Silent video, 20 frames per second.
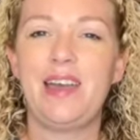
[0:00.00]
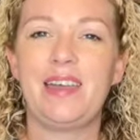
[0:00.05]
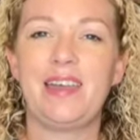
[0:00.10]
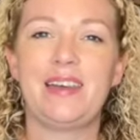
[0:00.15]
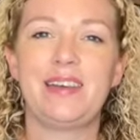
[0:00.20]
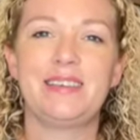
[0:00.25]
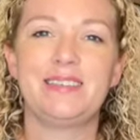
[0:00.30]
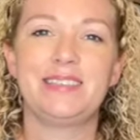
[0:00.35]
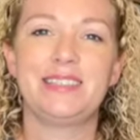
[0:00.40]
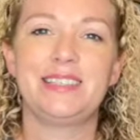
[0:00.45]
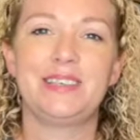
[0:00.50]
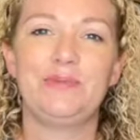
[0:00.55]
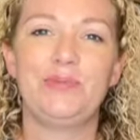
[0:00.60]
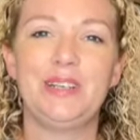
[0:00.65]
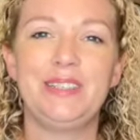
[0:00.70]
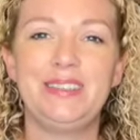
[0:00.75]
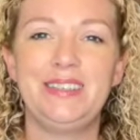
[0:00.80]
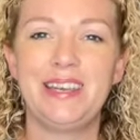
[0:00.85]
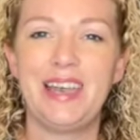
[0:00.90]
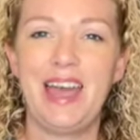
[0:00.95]
and
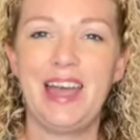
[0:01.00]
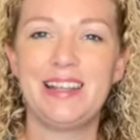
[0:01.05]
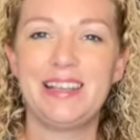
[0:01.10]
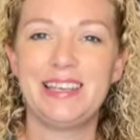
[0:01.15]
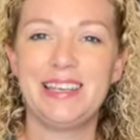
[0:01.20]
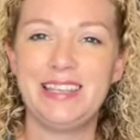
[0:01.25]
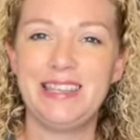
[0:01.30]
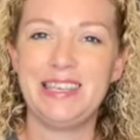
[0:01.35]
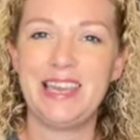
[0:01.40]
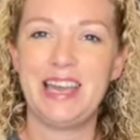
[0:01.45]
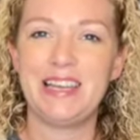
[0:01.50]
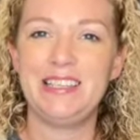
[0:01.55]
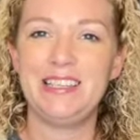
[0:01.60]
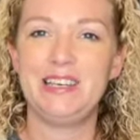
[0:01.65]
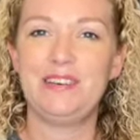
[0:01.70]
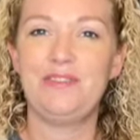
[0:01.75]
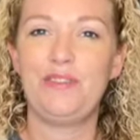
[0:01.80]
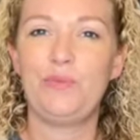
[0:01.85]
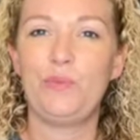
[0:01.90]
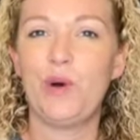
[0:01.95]
once they kind of get the
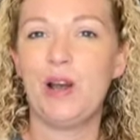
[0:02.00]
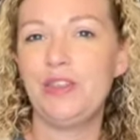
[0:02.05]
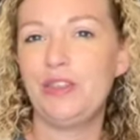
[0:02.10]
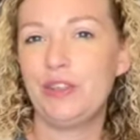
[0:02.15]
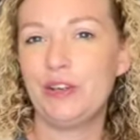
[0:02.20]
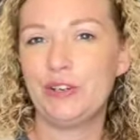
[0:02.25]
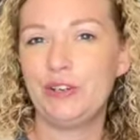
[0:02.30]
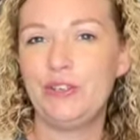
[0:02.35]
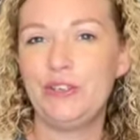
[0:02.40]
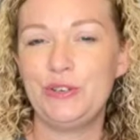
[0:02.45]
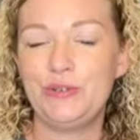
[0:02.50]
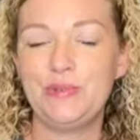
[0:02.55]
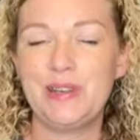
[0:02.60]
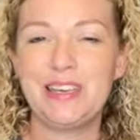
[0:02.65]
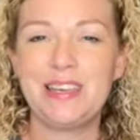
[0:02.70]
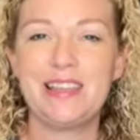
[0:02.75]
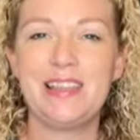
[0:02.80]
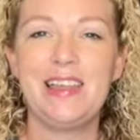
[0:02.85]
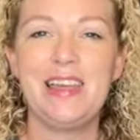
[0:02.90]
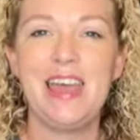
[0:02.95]
idea of what they're
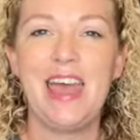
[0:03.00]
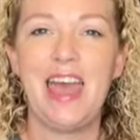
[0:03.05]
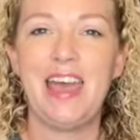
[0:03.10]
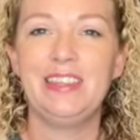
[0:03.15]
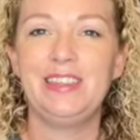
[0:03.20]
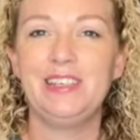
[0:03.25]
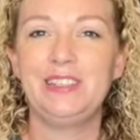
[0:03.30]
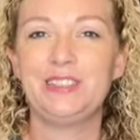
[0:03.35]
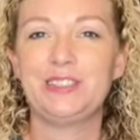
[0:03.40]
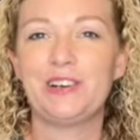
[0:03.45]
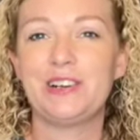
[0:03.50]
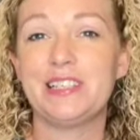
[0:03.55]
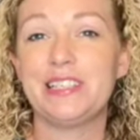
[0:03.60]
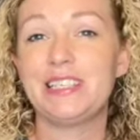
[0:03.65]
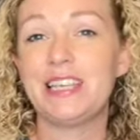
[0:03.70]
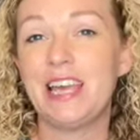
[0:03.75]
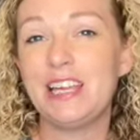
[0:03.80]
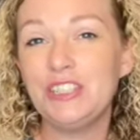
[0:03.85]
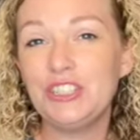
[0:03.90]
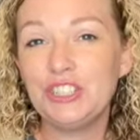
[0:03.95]
doing and they start
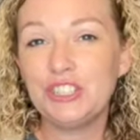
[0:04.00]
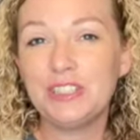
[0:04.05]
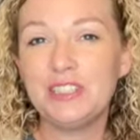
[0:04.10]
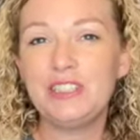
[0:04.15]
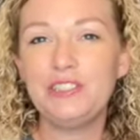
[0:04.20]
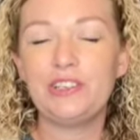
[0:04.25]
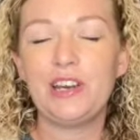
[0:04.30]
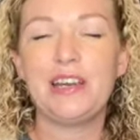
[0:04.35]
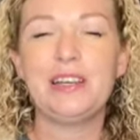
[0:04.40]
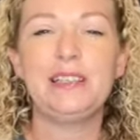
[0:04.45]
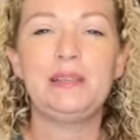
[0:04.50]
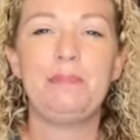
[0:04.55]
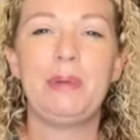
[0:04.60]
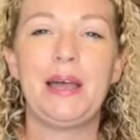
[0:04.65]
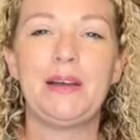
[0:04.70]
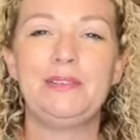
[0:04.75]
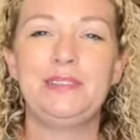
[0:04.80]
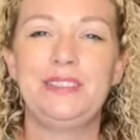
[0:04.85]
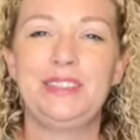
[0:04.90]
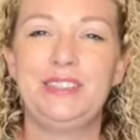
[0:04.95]
intentionally trying to
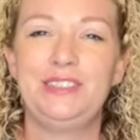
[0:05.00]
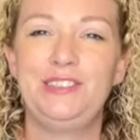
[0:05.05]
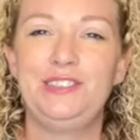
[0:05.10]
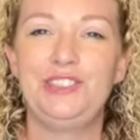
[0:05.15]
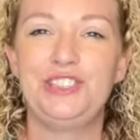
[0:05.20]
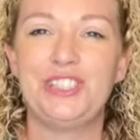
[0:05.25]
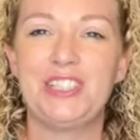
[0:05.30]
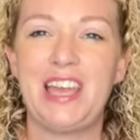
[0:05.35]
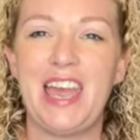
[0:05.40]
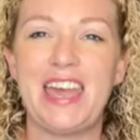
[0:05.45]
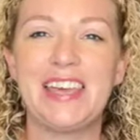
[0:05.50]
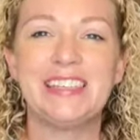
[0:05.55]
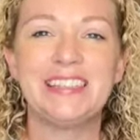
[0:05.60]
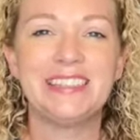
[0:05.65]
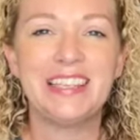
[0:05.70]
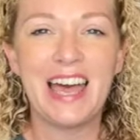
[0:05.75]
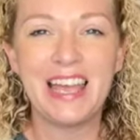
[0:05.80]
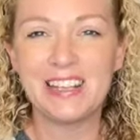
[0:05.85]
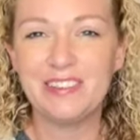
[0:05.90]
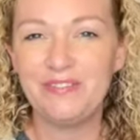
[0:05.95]
bounce, that's usually a
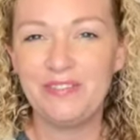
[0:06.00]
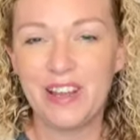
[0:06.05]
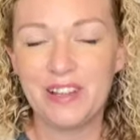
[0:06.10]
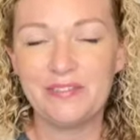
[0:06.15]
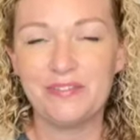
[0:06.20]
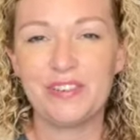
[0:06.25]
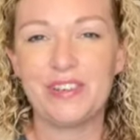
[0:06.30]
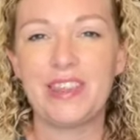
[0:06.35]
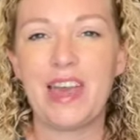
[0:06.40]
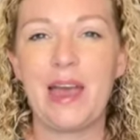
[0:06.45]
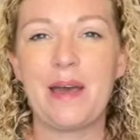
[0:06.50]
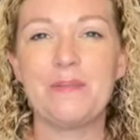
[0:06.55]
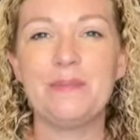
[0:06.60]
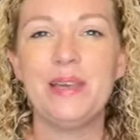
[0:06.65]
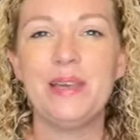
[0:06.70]
lot of fun for them.